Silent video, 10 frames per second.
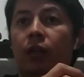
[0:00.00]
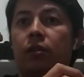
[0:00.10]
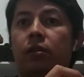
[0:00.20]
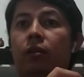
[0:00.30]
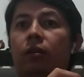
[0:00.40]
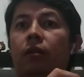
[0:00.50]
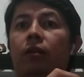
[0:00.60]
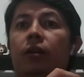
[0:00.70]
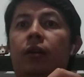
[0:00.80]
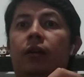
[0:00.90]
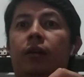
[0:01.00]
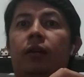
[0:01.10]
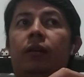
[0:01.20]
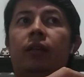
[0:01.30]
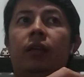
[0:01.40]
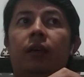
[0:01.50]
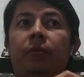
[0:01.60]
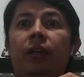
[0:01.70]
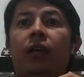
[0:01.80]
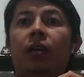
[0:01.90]
So the
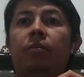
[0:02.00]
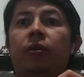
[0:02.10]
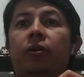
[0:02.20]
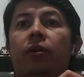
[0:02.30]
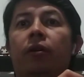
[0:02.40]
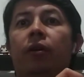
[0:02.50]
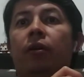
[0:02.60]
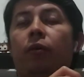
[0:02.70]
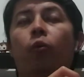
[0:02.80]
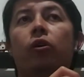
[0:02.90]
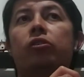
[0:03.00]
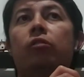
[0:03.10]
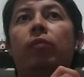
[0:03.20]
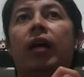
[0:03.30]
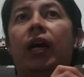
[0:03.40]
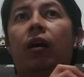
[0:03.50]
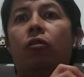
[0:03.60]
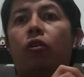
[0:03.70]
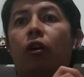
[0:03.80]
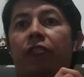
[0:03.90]
behavior was
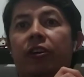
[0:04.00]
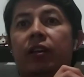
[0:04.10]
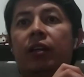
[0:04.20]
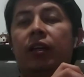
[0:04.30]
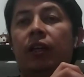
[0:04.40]
somehow governed